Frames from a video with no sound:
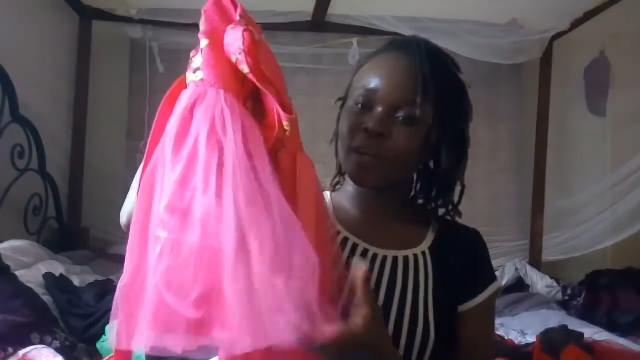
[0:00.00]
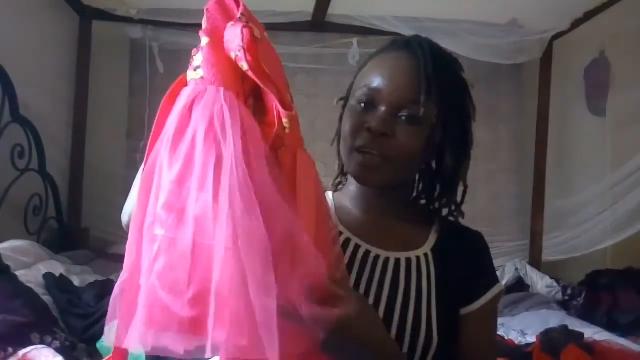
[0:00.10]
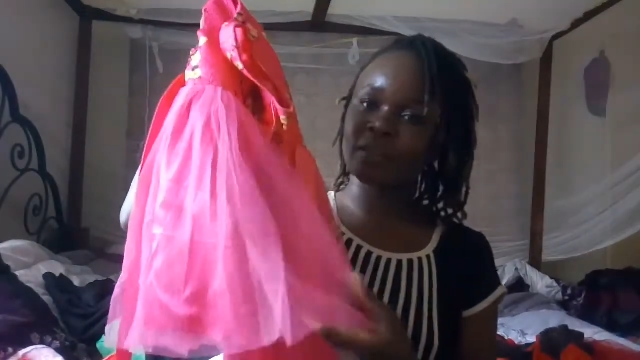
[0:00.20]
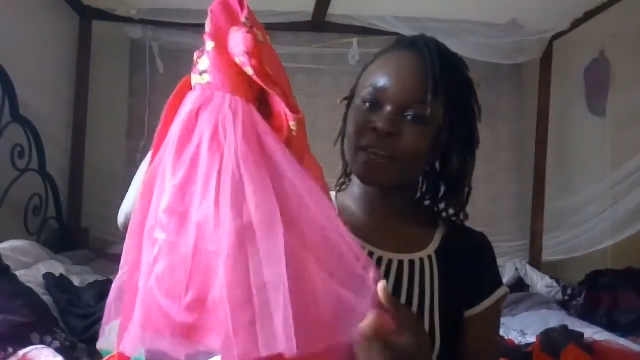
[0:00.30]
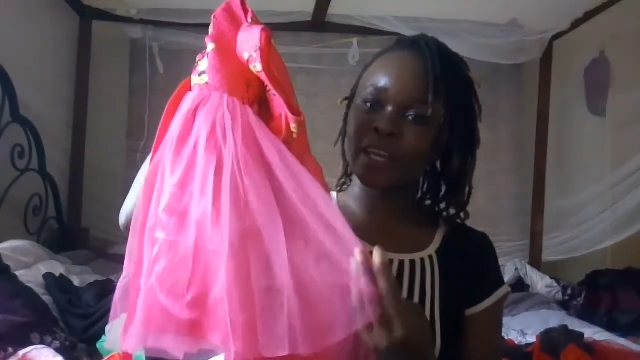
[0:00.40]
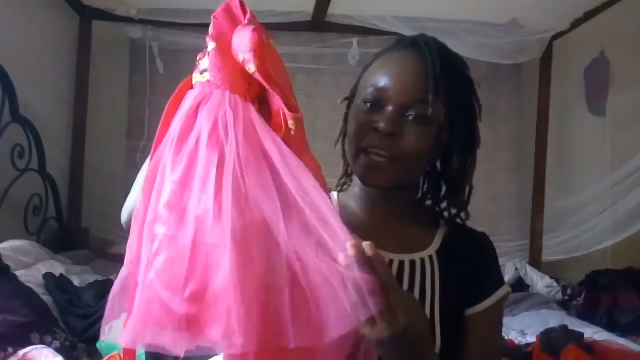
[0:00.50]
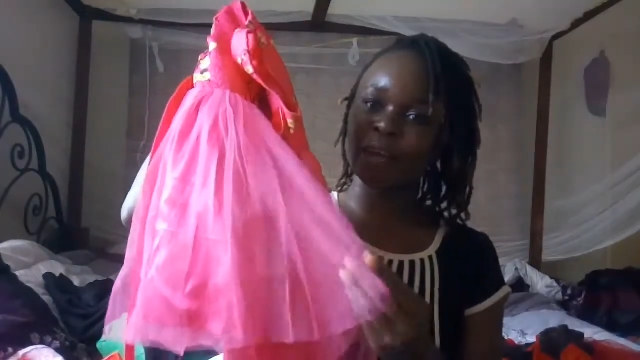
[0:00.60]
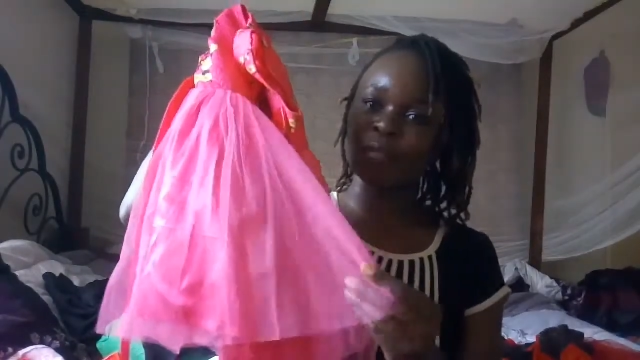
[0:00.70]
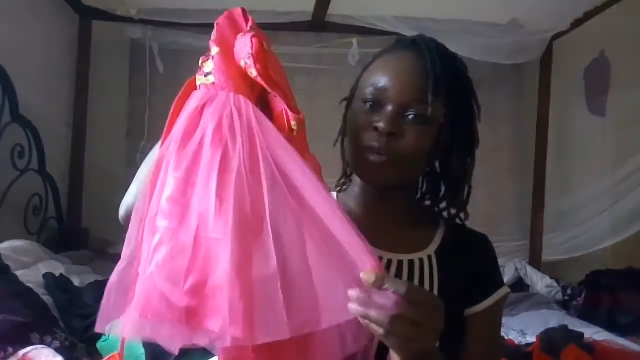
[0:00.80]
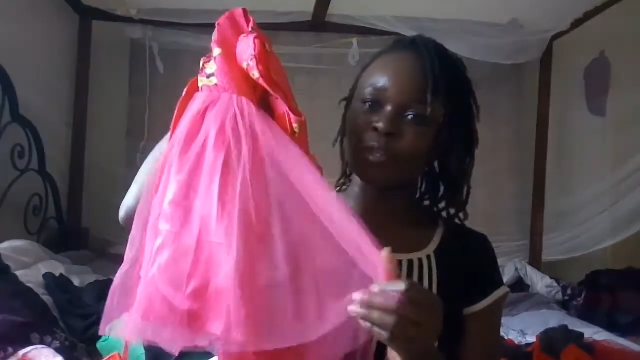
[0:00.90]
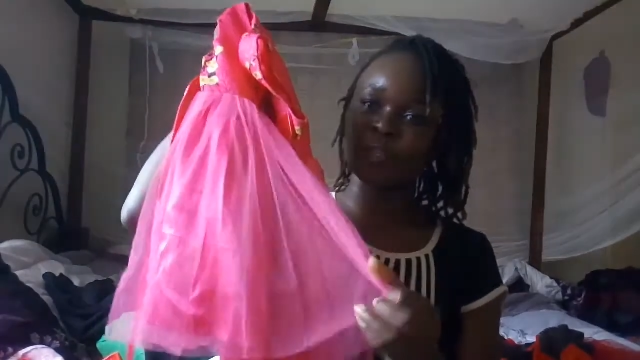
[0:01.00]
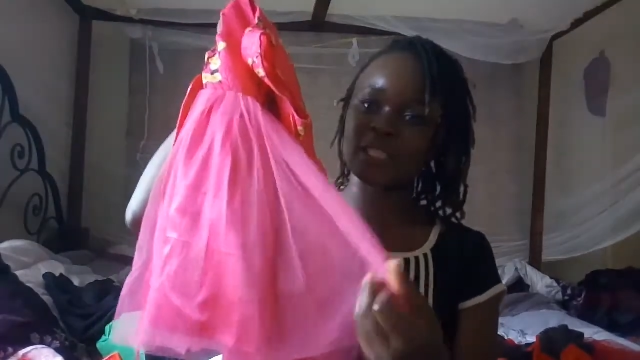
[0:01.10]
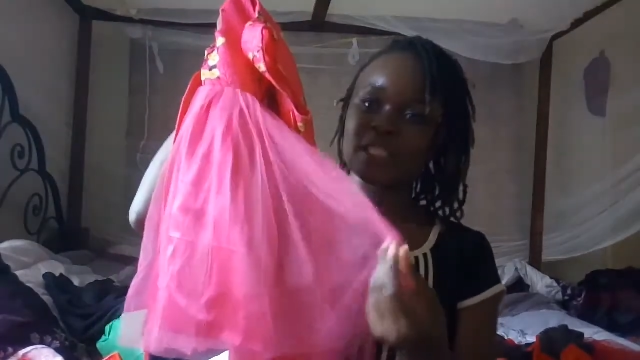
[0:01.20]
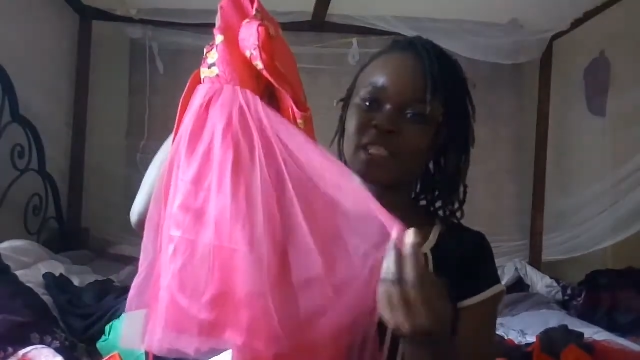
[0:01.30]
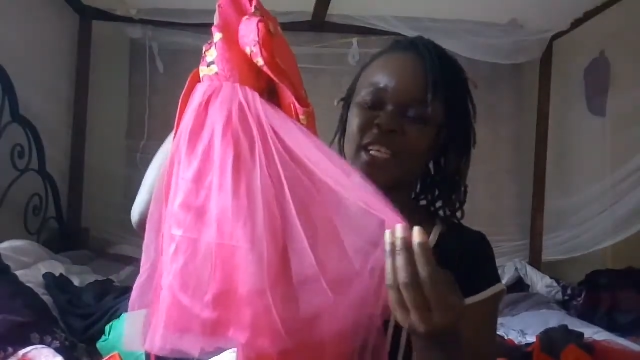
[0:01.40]
I feel like I've got a
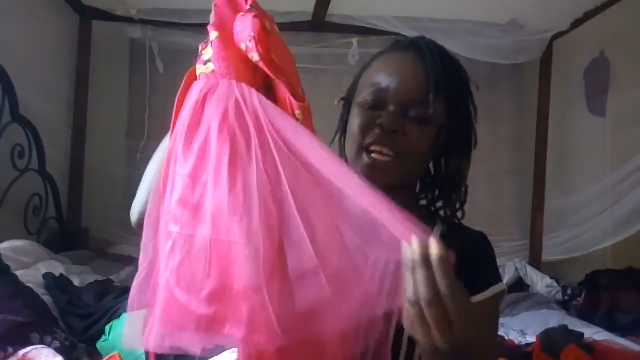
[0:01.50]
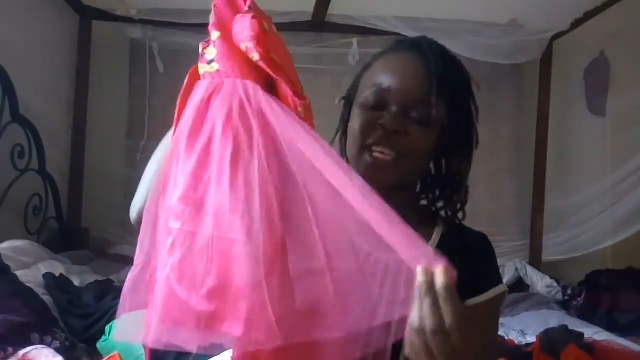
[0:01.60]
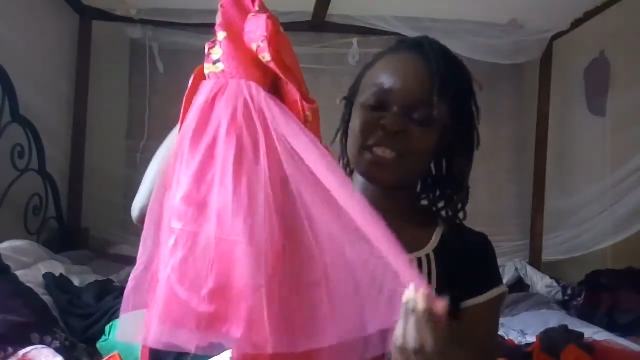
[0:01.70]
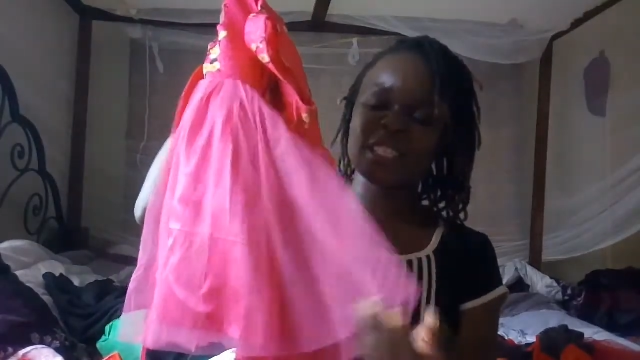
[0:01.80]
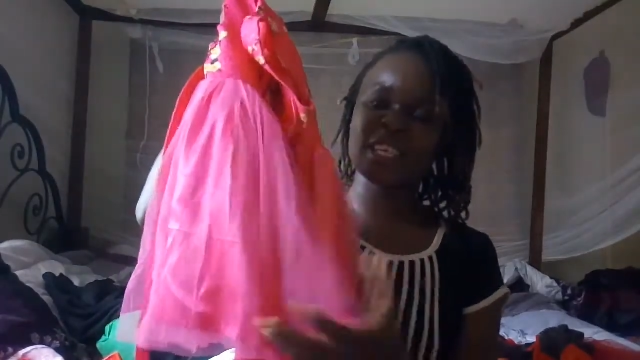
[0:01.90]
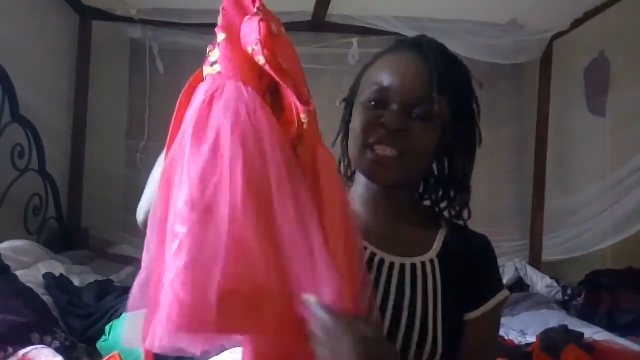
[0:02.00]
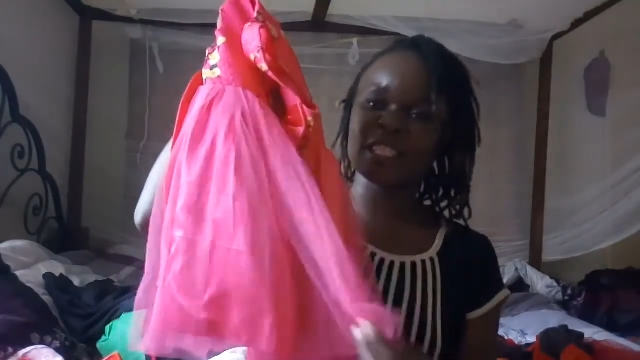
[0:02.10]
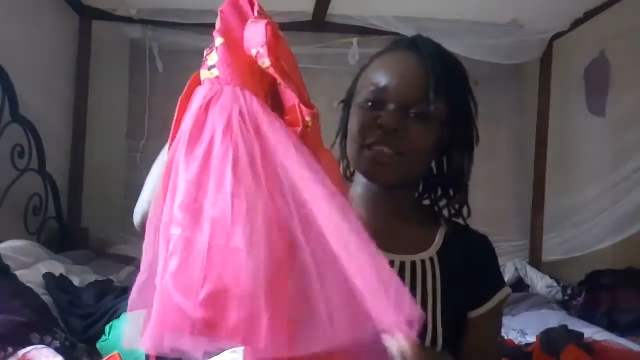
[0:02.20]
dress that has net in